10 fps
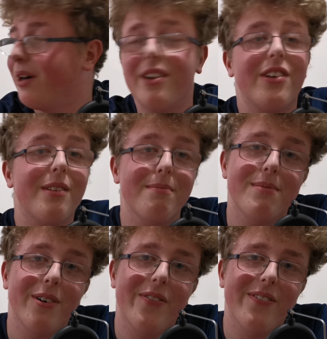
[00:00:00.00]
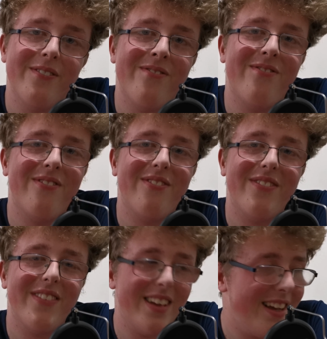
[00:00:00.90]
bad, but
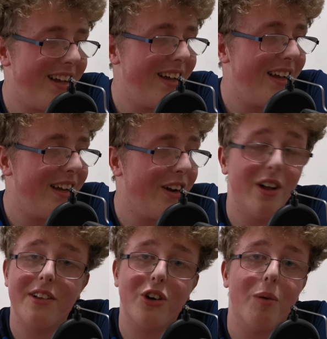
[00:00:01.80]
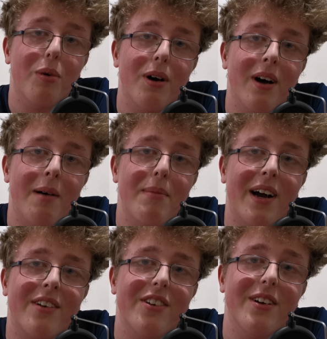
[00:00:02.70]
let's hope I'm
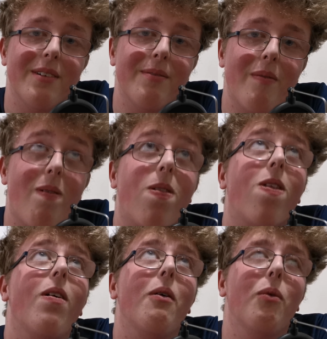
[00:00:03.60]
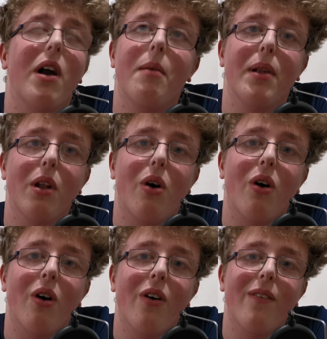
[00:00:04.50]
back to where I
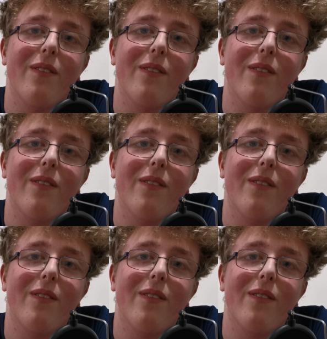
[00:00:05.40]
belong.